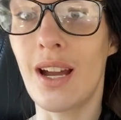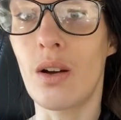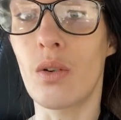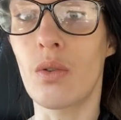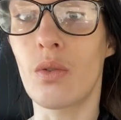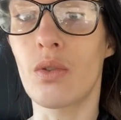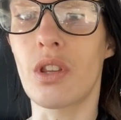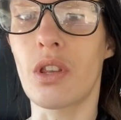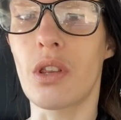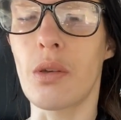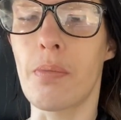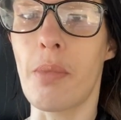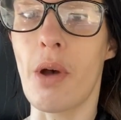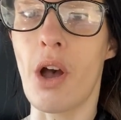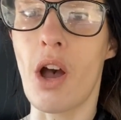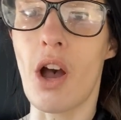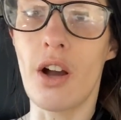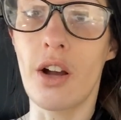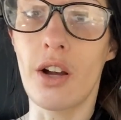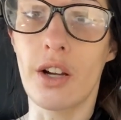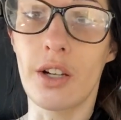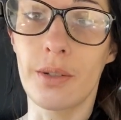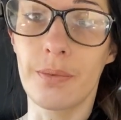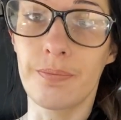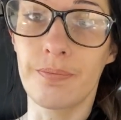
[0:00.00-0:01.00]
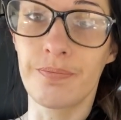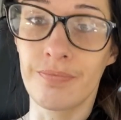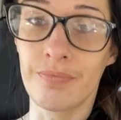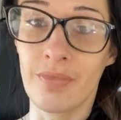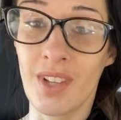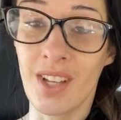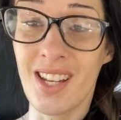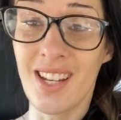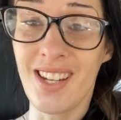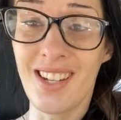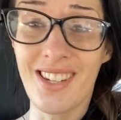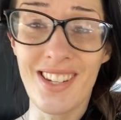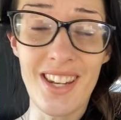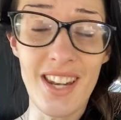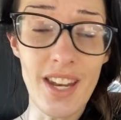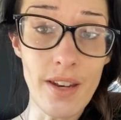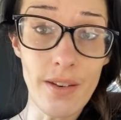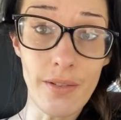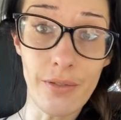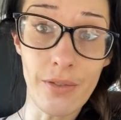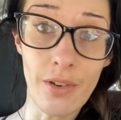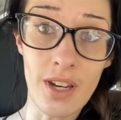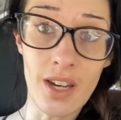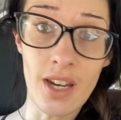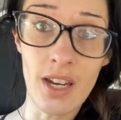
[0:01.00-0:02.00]
out to the park.
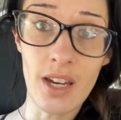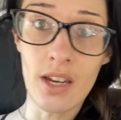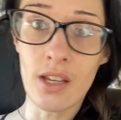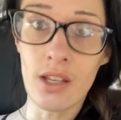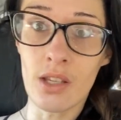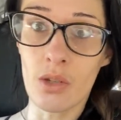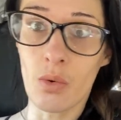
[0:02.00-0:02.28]
Didn't find any